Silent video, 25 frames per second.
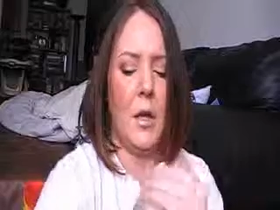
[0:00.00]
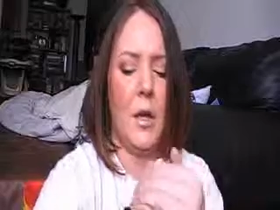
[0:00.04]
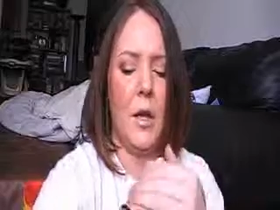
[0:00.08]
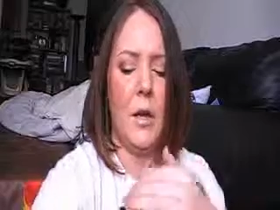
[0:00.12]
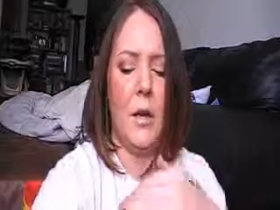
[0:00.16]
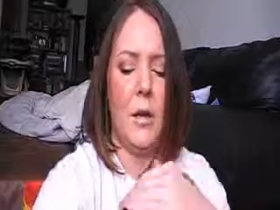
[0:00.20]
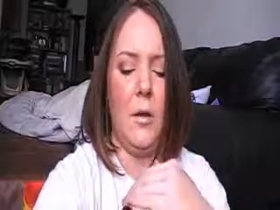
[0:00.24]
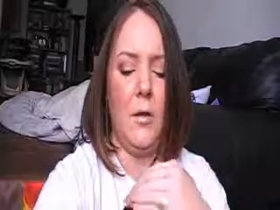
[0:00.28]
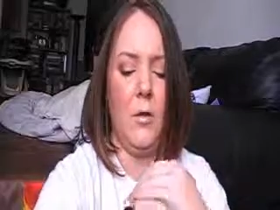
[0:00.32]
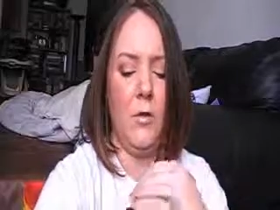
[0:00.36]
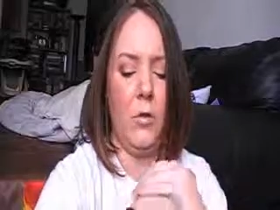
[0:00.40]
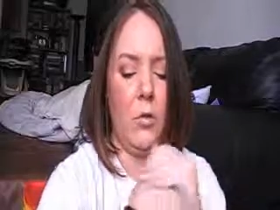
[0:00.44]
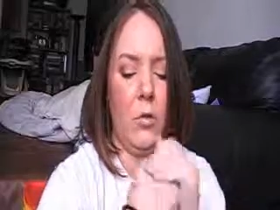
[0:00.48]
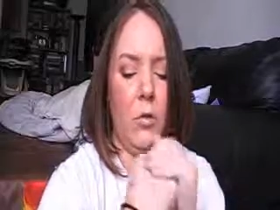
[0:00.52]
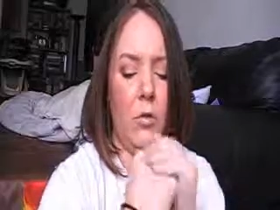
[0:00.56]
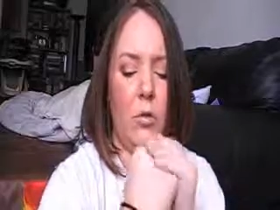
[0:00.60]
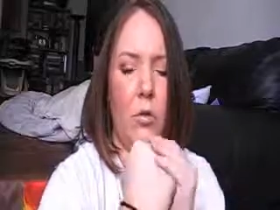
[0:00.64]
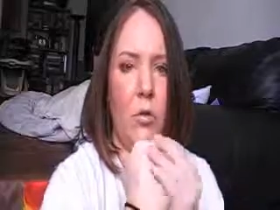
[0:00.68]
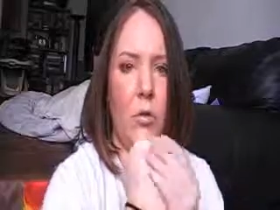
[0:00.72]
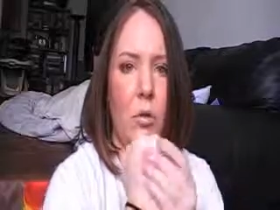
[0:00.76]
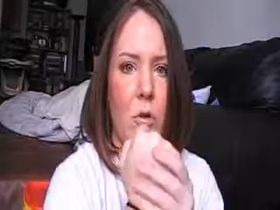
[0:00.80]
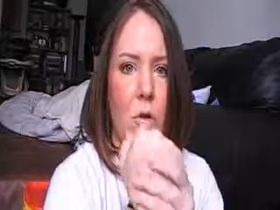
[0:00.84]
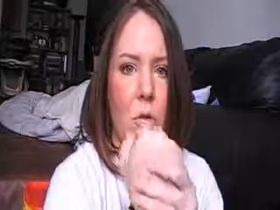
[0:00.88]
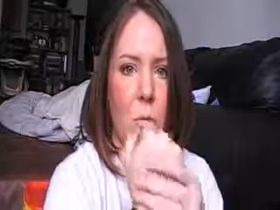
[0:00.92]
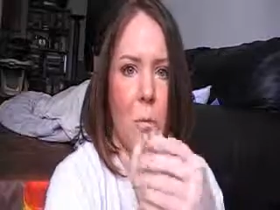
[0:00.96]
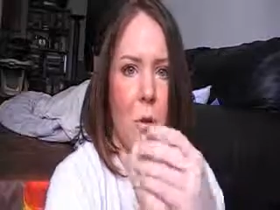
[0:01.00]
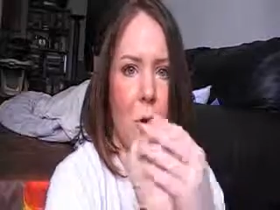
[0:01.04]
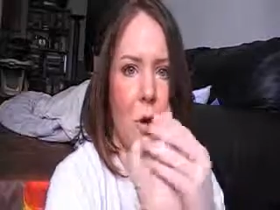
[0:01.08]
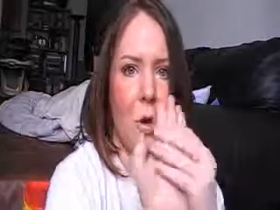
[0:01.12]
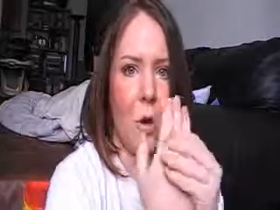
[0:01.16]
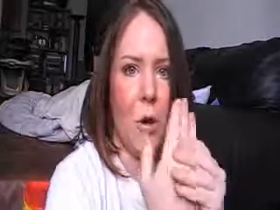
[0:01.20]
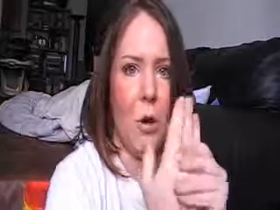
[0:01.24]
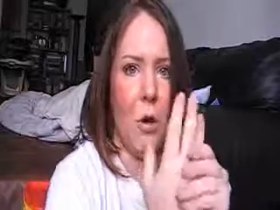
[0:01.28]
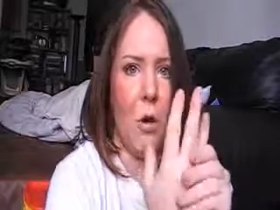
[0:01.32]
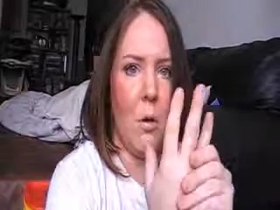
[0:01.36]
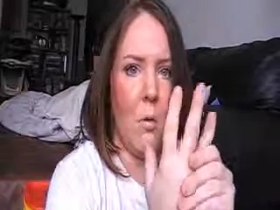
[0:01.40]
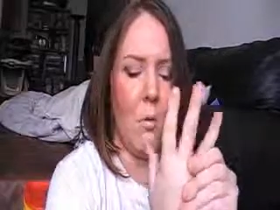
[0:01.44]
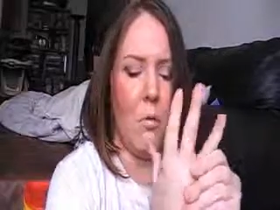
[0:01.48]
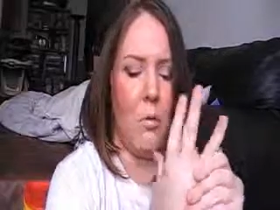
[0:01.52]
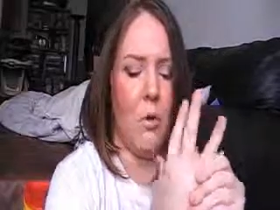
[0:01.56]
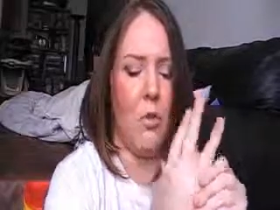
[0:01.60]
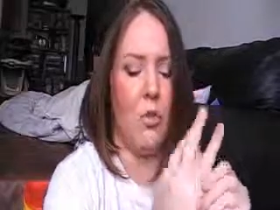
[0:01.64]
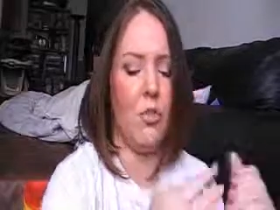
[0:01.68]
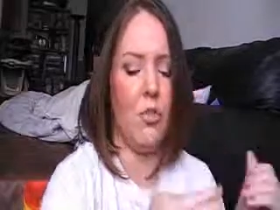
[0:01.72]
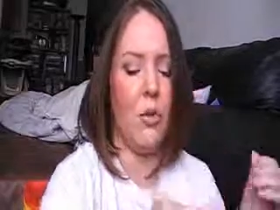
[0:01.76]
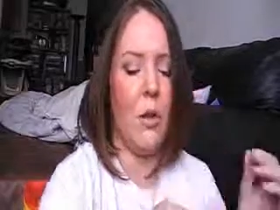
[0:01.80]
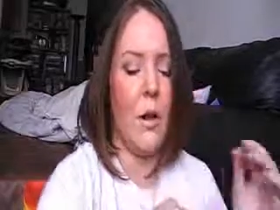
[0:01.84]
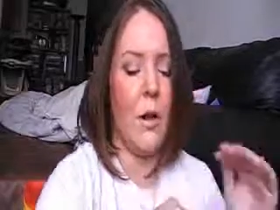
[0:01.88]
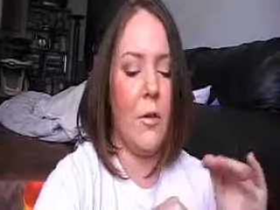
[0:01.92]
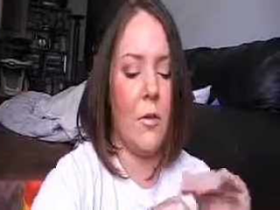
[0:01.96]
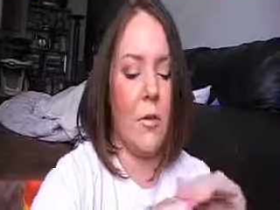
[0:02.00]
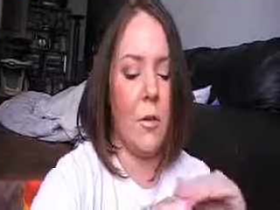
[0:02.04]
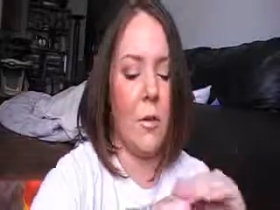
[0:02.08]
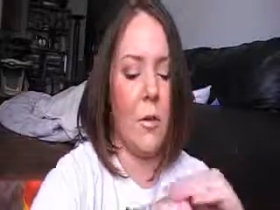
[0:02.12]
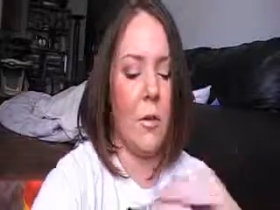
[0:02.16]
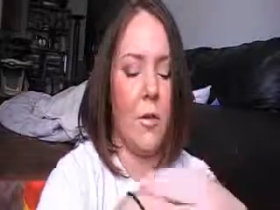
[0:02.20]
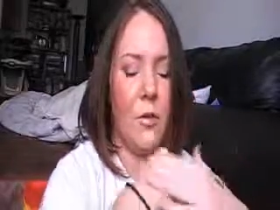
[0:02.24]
it is super moisturizing.